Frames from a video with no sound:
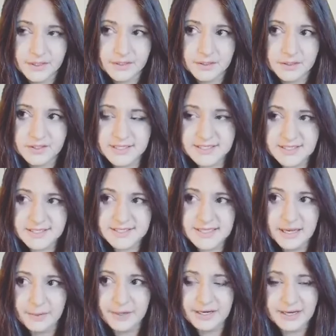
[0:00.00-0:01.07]
This is
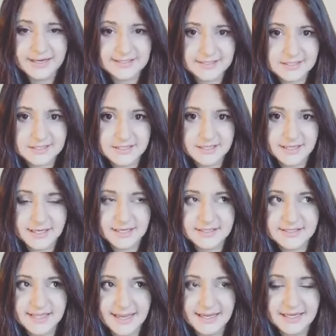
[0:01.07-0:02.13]
how I like to see it.
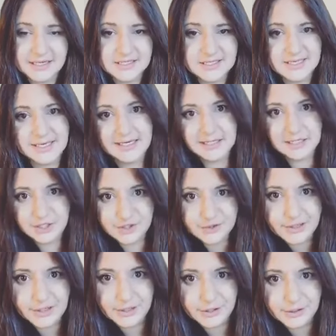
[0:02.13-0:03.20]
Satan's in
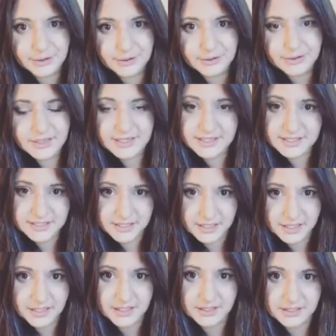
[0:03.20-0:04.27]
control in a
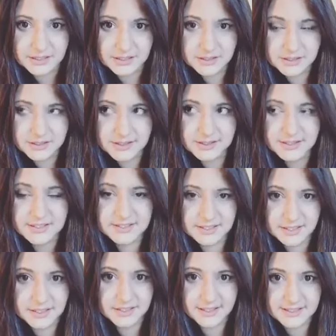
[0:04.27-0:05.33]
certain in a
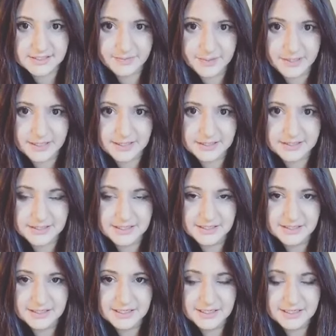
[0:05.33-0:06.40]
certain aspect,
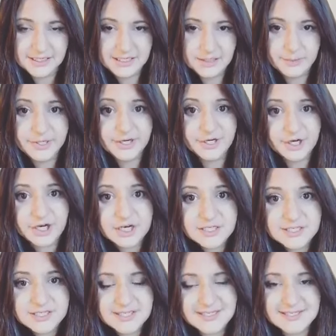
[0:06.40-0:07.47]
but
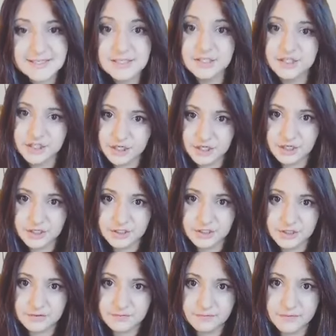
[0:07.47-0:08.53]
God is in
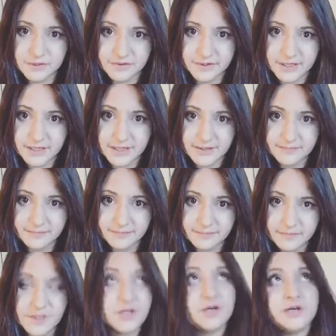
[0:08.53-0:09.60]
charge. All right.
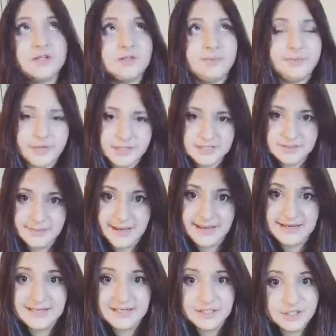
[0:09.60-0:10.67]
You've got the boss
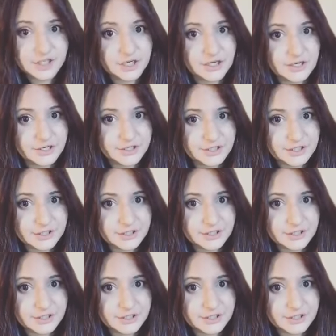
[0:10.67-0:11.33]
man in charge,